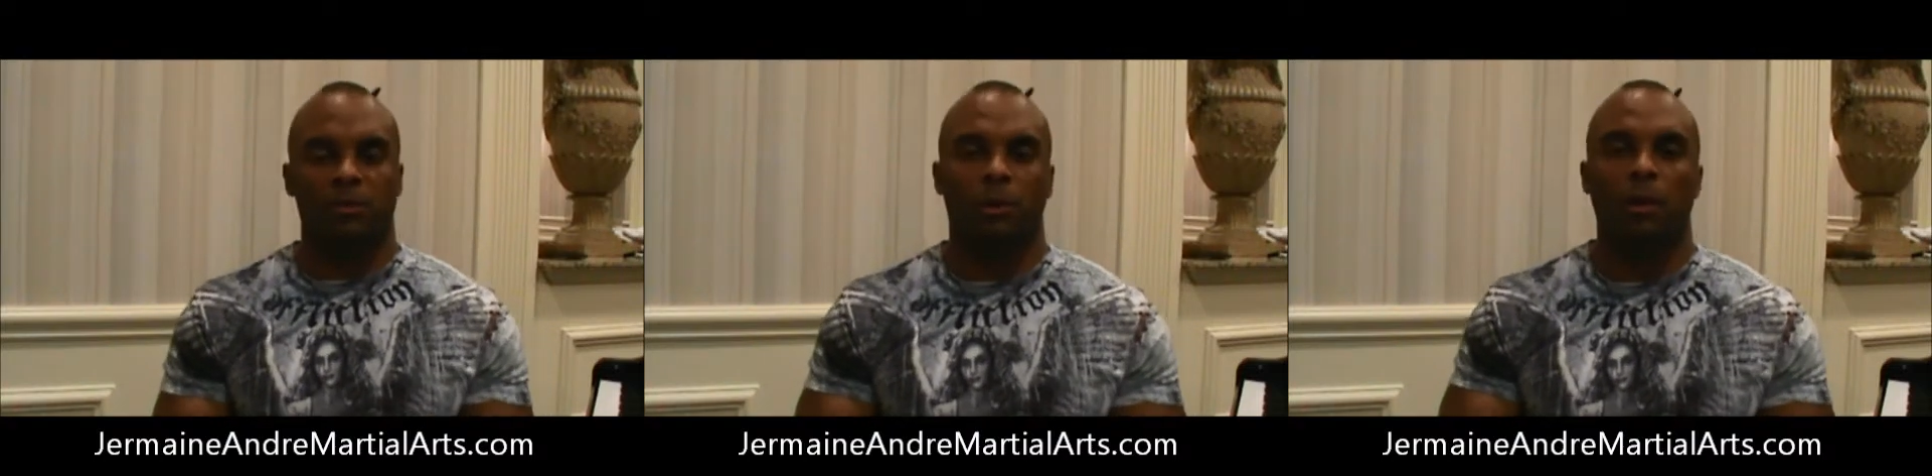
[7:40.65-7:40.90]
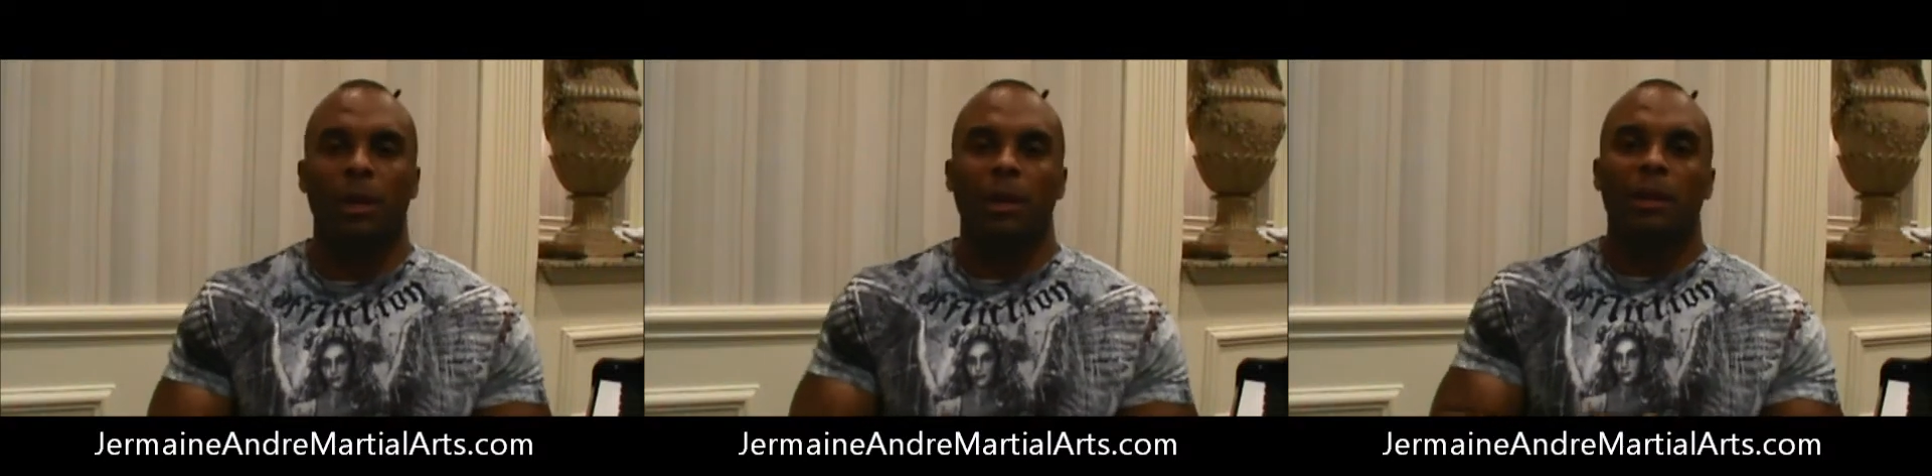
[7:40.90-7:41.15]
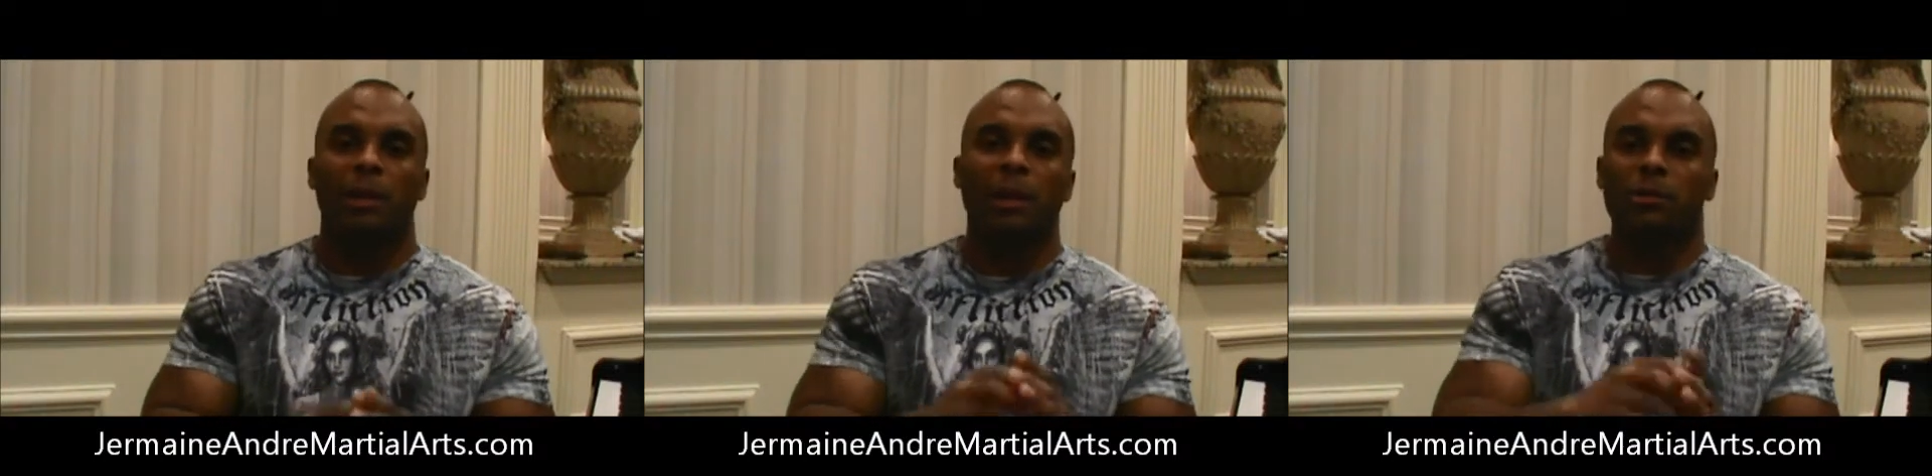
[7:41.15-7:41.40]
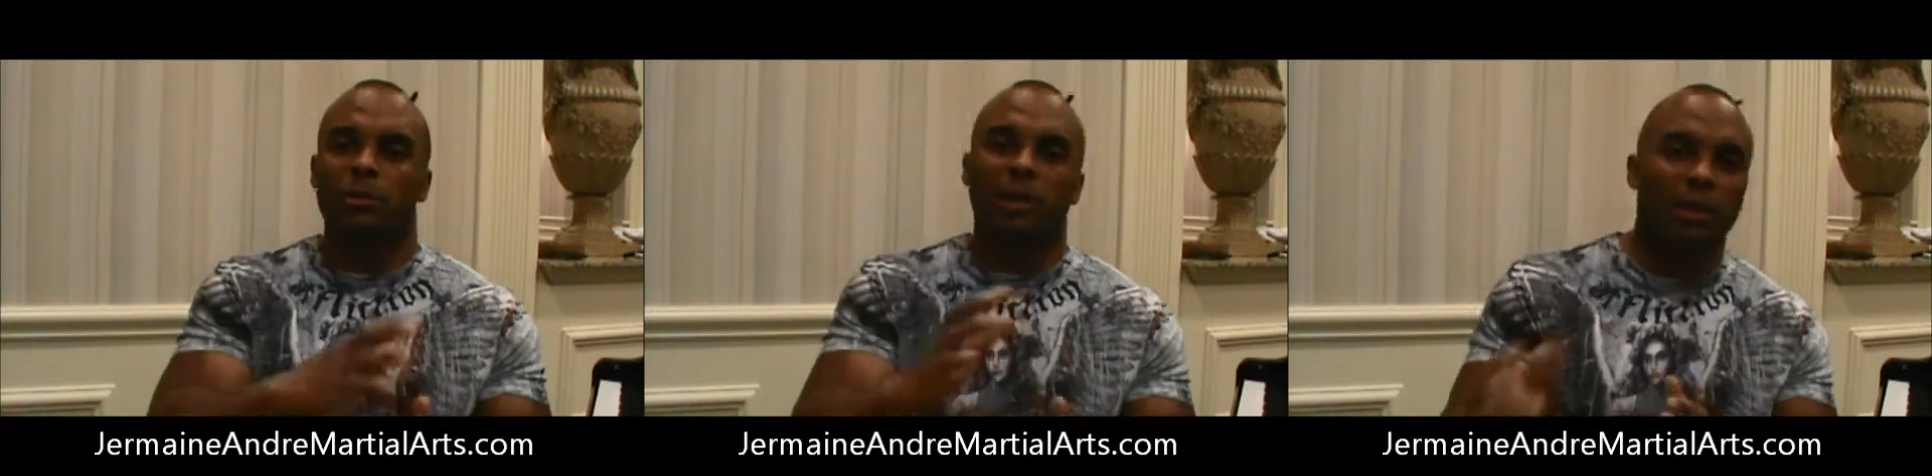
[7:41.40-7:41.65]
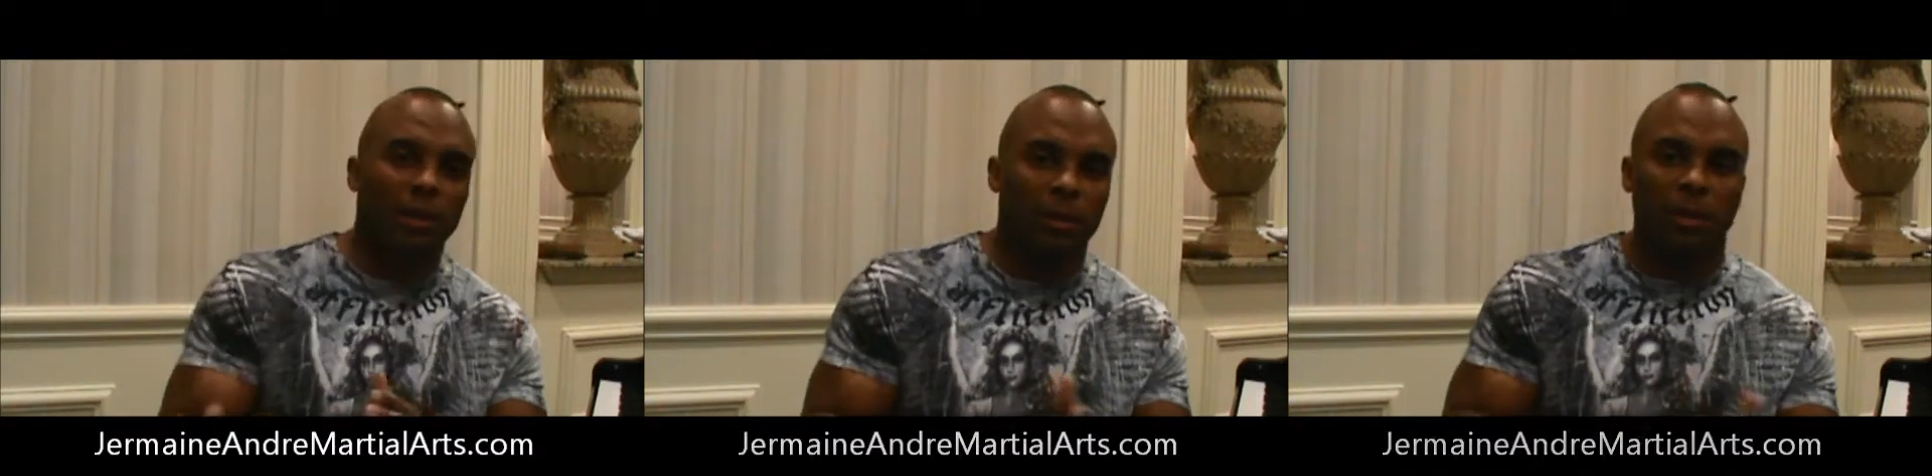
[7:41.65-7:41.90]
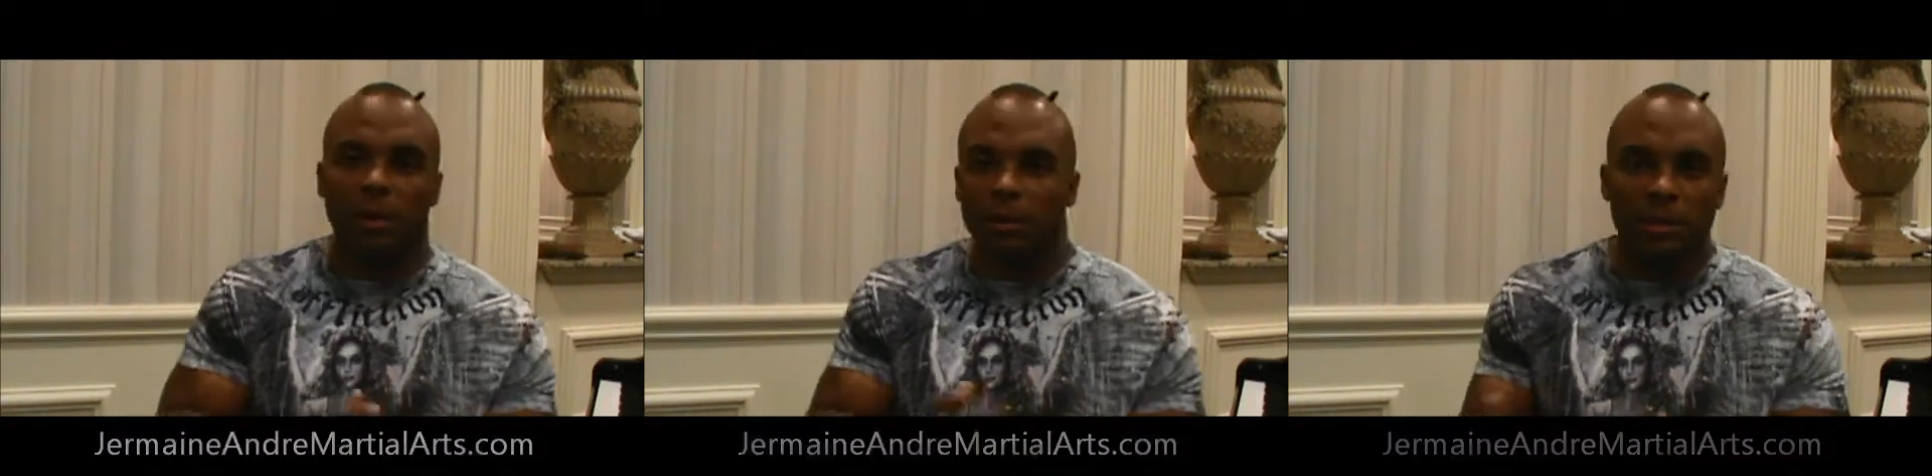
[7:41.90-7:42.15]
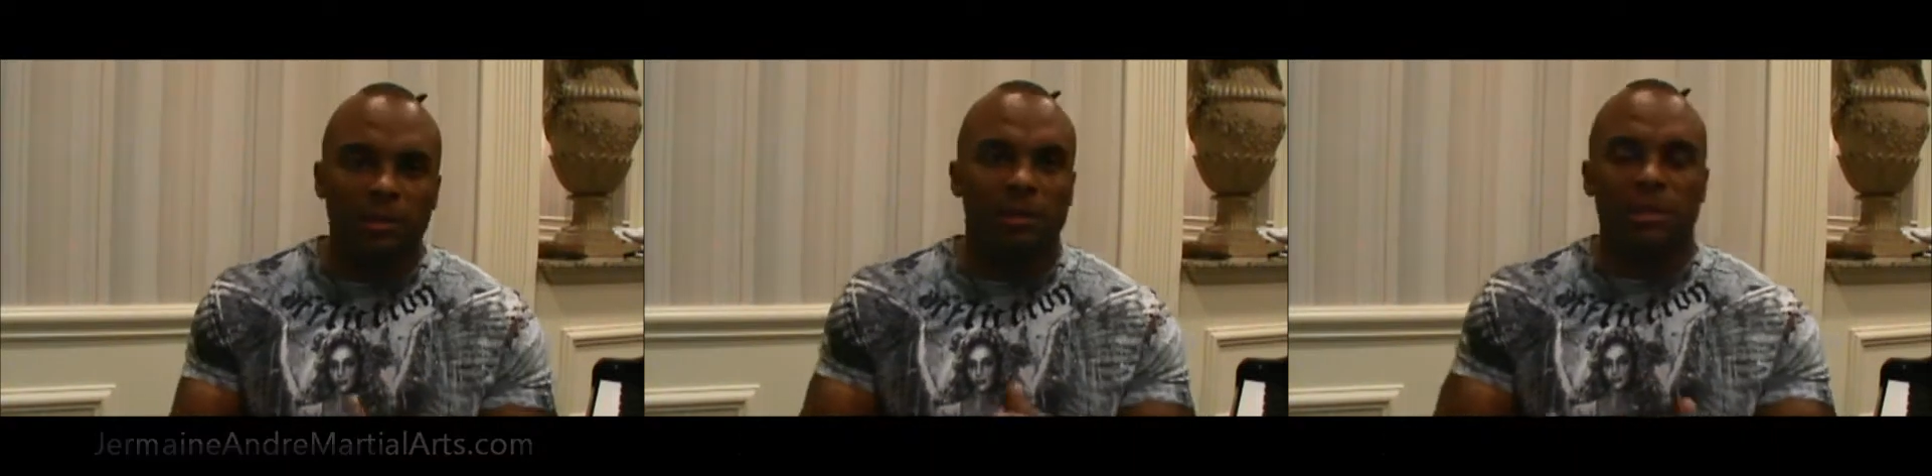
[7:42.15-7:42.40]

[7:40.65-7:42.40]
So unless you get a good